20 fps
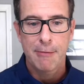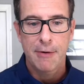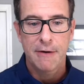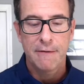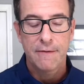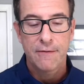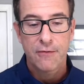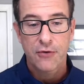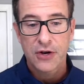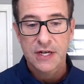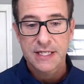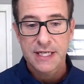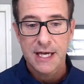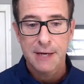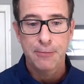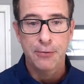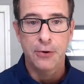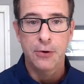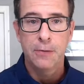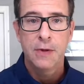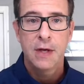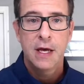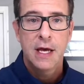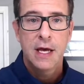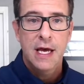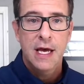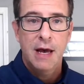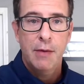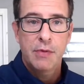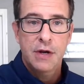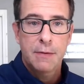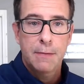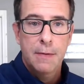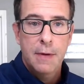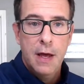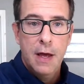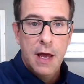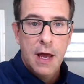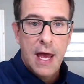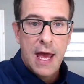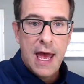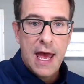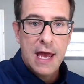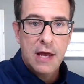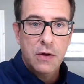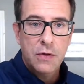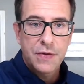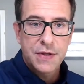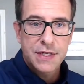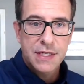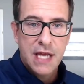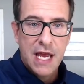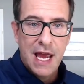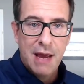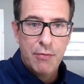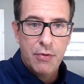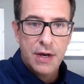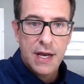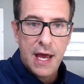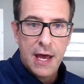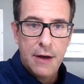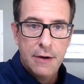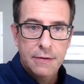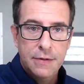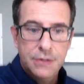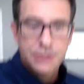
For example, I'm going to angle this camera down so